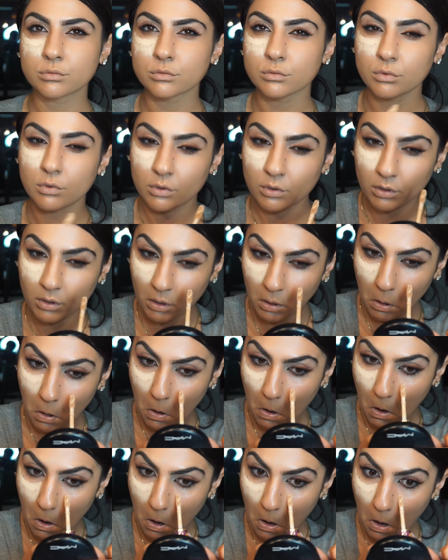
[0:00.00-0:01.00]
I'm just
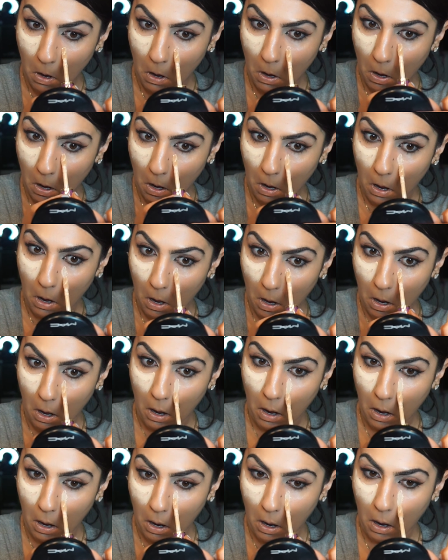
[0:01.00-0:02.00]

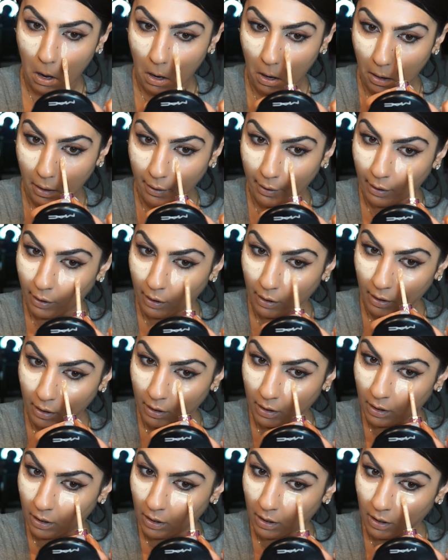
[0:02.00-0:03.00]
concealing those under
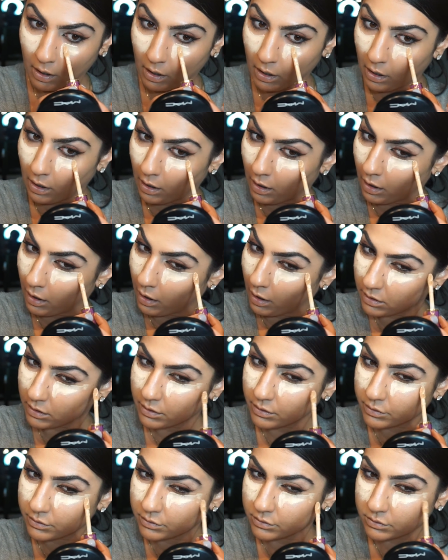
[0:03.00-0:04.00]
eyes, highlighting those
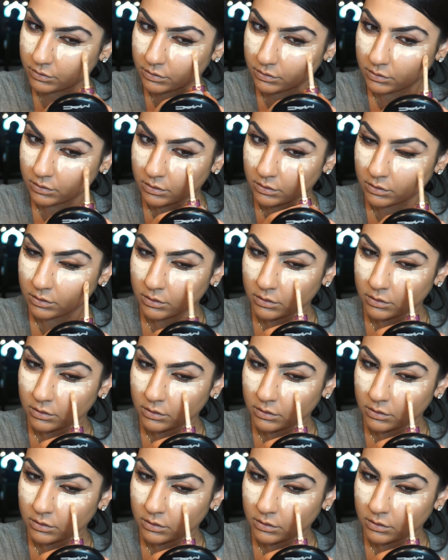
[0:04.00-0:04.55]
under eyes.